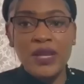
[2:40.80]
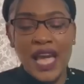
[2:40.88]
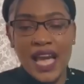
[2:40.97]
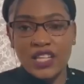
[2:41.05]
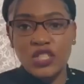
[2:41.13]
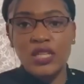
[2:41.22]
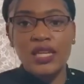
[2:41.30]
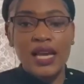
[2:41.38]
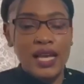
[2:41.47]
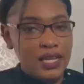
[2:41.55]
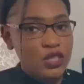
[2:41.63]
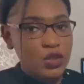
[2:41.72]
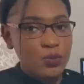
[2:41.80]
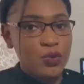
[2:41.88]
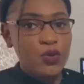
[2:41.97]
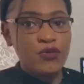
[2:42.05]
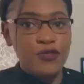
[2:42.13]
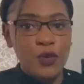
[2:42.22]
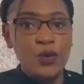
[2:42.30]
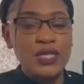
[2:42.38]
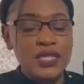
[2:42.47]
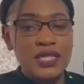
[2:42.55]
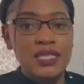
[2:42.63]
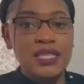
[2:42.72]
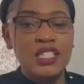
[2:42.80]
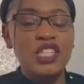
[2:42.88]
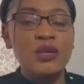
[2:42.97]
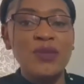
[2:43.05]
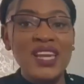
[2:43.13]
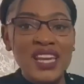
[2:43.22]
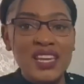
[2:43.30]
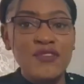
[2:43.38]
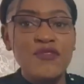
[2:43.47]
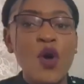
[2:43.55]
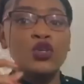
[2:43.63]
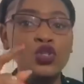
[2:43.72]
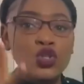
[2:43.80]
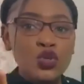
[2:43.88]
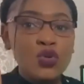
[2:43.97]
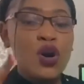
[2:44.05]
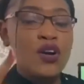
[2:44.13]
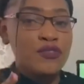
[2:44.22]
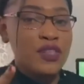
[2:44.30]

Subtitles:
actually eligible for citizenship if 2 of their